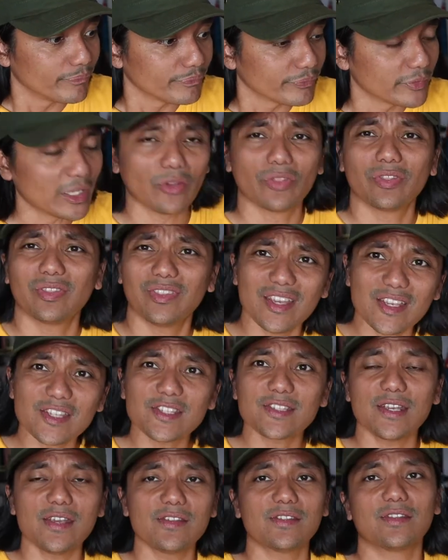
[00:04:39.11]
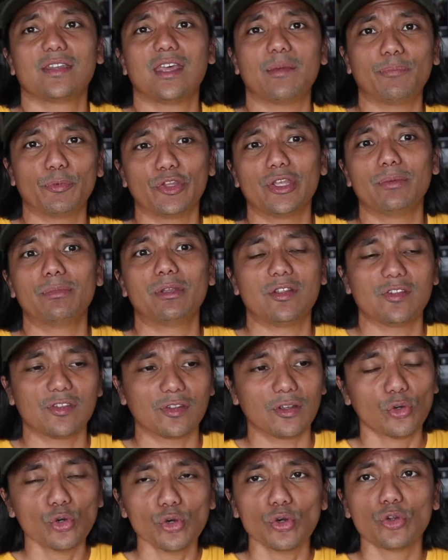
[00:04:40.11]
Now, this is the deputy
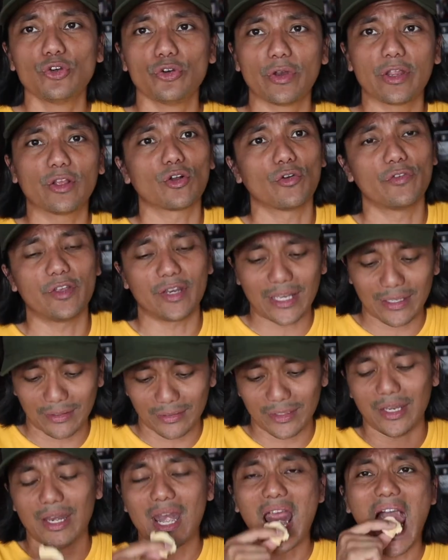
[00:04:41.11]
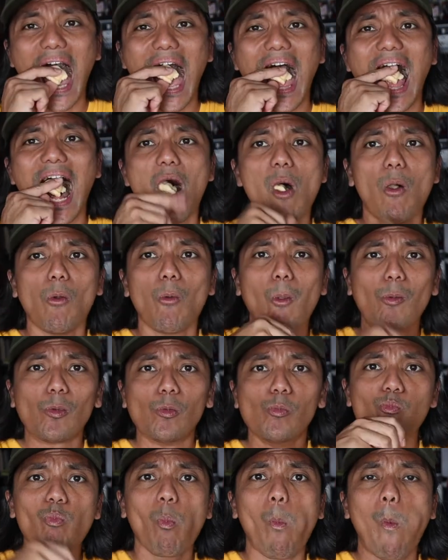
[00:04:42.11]
minister who, during COVID-19,
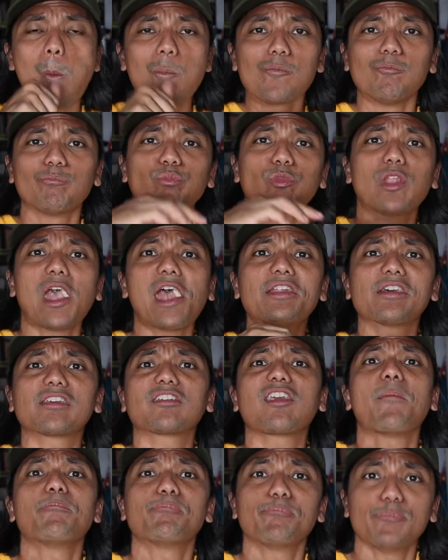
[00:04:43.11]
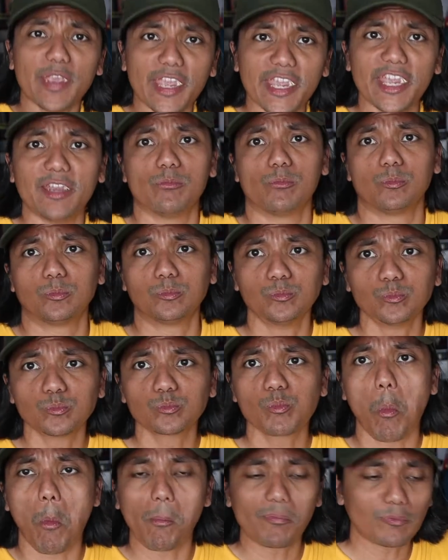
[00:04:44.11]
led a campaign,
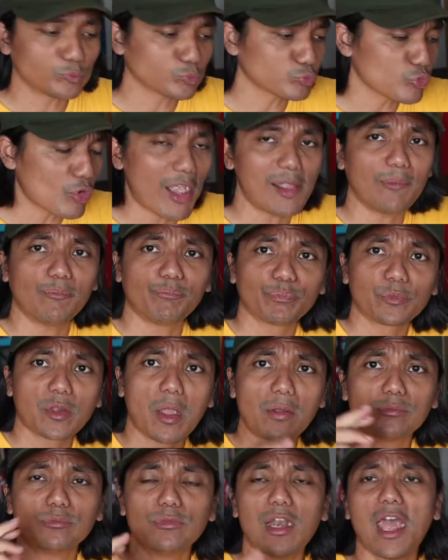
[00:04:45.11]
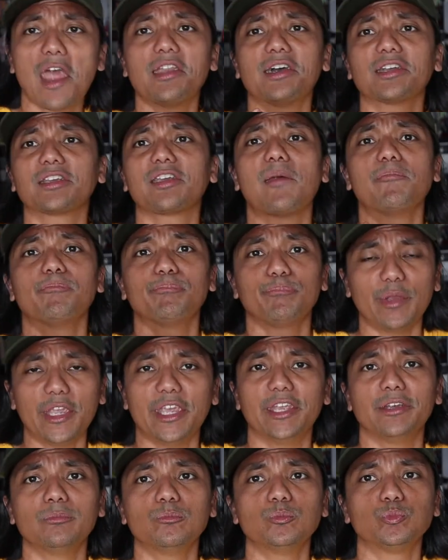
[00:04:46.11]
right? Led a
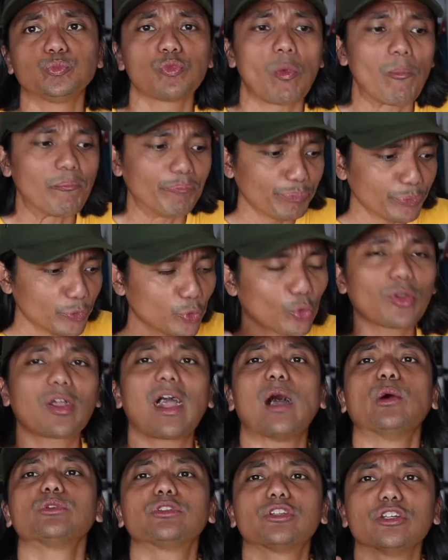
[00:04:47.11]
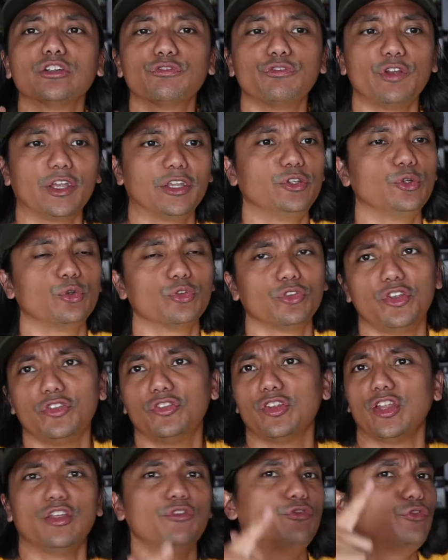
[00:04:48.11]
campaign to counter fake news. He
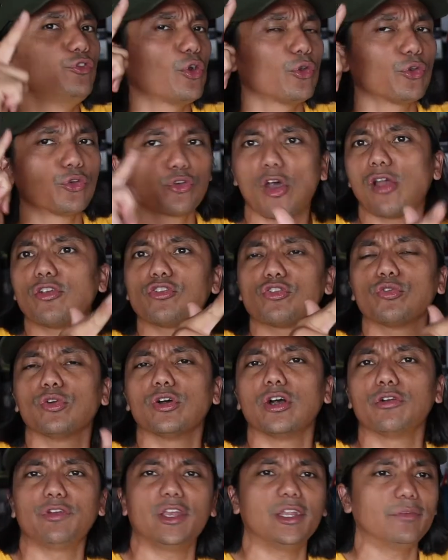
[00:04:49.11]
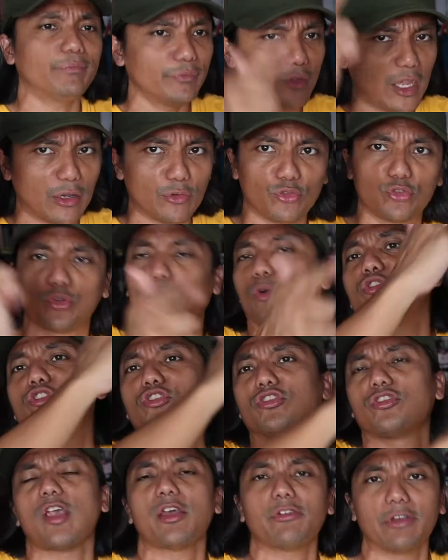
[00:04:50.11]
said, if you're not sure of it, then don't
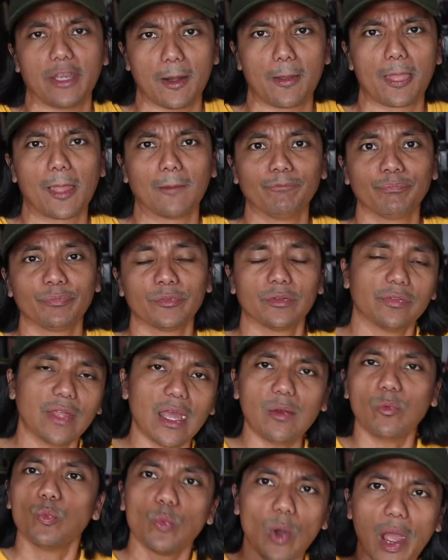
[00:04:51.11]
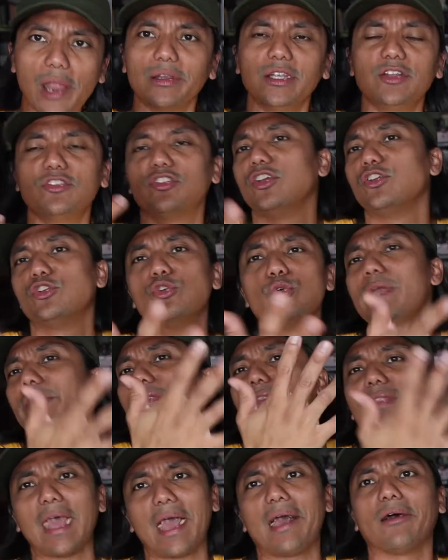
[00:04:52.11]
share it. Then what is he
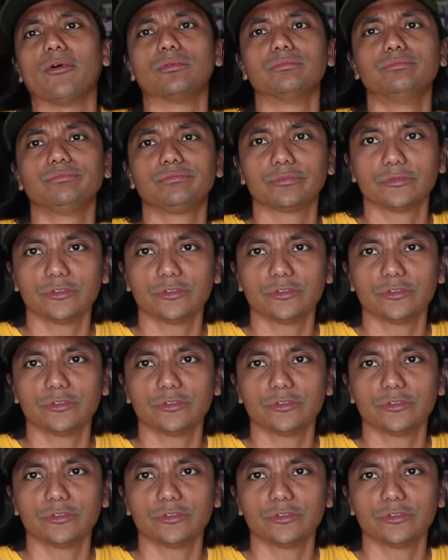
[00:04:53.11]
doing now?